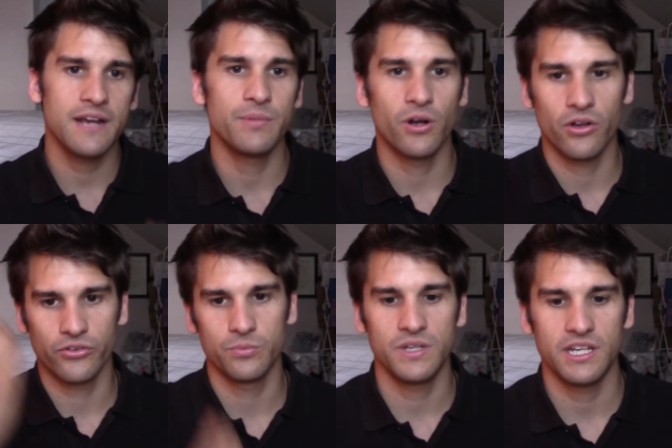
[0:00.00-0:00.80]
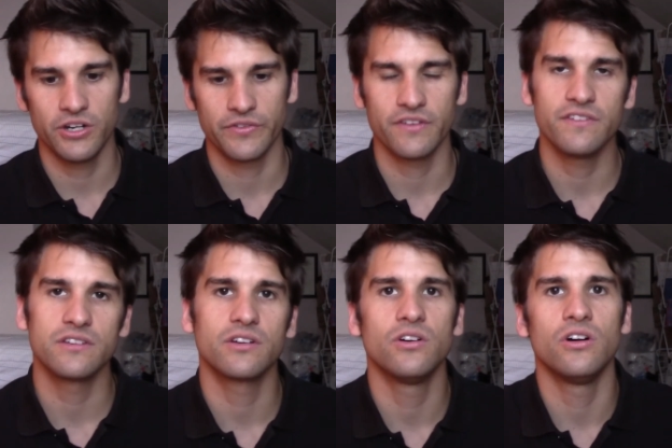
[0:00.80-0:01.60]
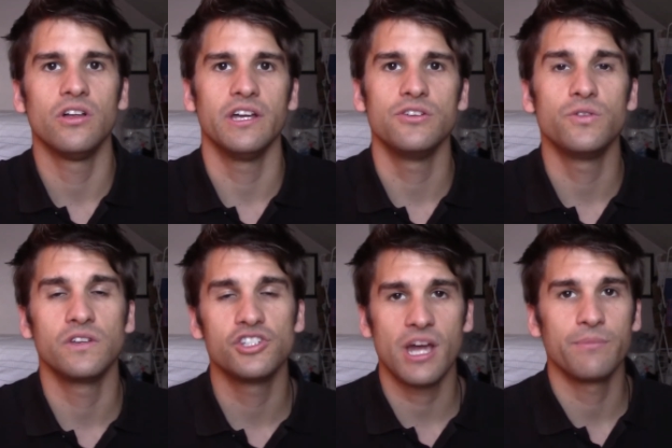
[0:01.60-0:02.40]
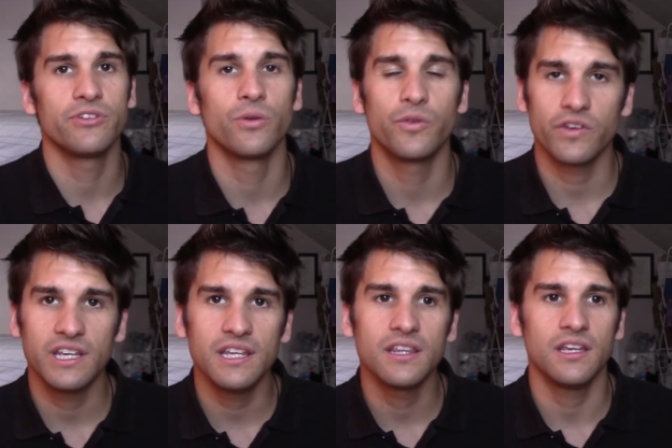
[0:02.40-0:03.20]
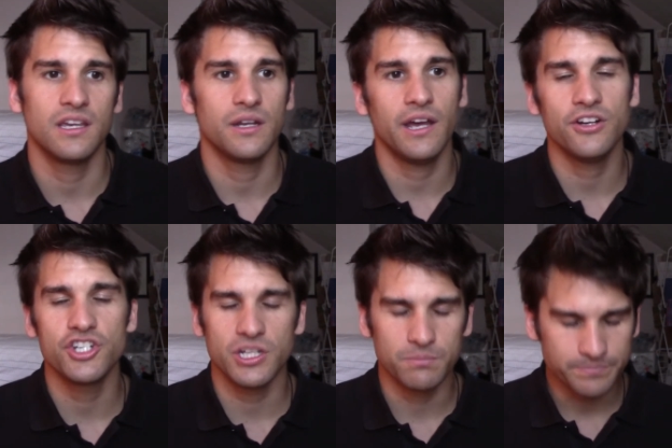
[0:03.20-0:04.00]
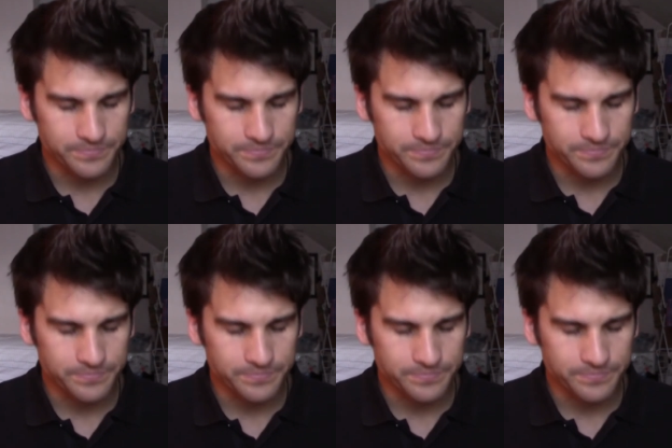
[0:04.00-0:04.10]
but also be here in the physical and using gemstones for healing and energy.